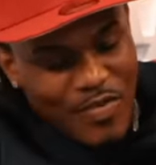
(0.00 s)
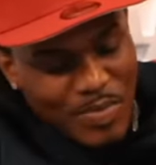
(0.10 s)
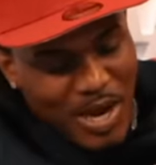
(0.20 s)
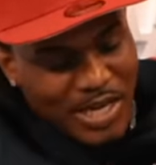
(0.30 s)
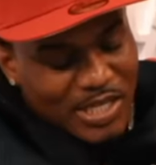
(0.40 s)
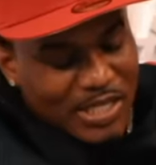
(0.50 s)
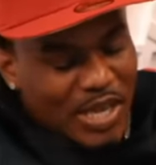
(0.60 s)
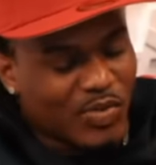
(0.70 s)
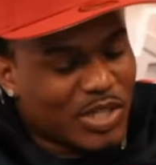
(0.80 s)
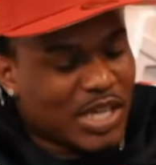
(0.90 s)
and everybody
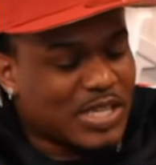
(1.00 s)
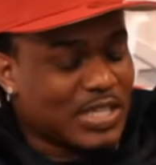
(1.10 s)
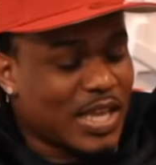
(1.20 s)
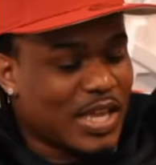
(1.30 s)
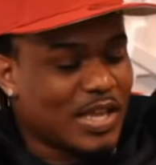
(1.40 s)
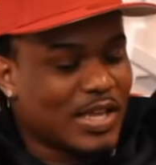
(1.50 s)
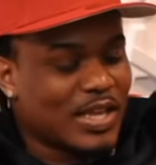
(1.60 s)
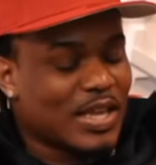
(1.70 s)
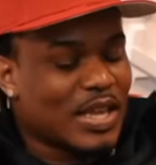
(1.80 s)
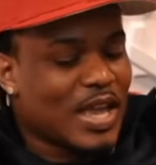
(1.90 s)
saying what they saying.
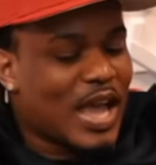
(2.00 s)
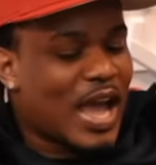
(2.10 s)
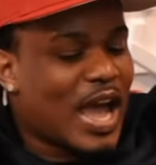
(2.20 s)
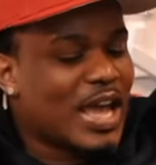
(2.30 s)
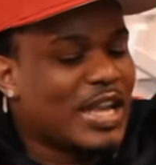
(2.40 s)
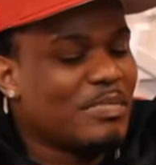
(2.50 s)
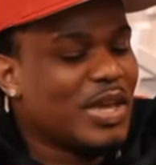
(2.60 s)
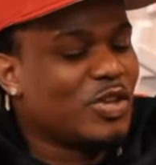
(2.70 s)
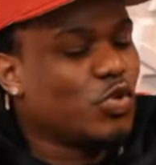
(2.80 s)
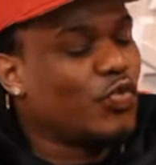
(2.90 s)
How that
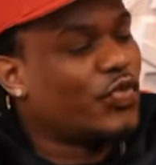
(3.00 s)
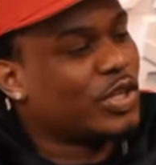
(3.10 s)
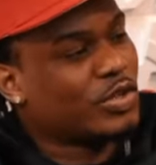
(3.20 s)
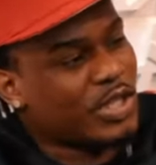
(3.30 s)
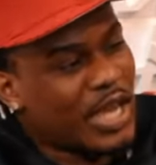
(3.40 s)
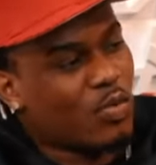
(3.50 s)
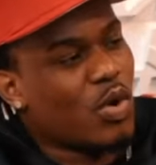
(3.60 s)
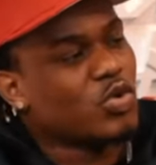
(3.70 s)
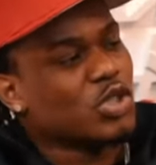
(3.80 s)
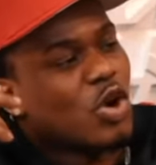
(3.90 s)
make you feel? Like
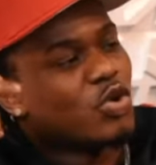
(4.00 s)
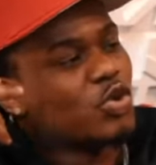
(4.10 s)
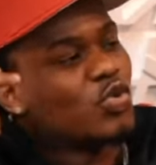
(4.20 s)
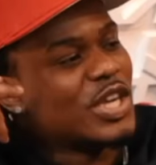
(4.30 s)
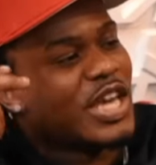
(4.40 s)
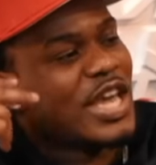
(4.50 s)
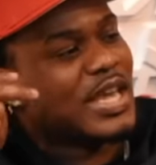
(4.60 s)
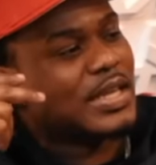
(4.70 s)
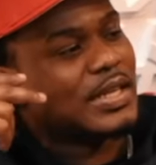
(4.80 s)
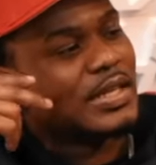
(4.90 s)
what was going through I your was,
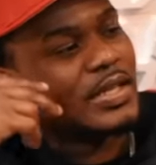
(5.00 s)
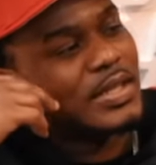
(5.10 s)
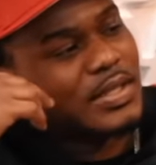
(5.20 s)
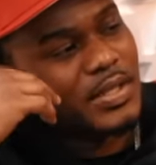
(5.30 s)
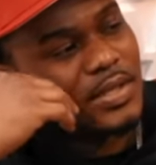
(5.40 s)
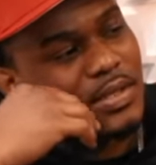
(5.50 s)
head? I was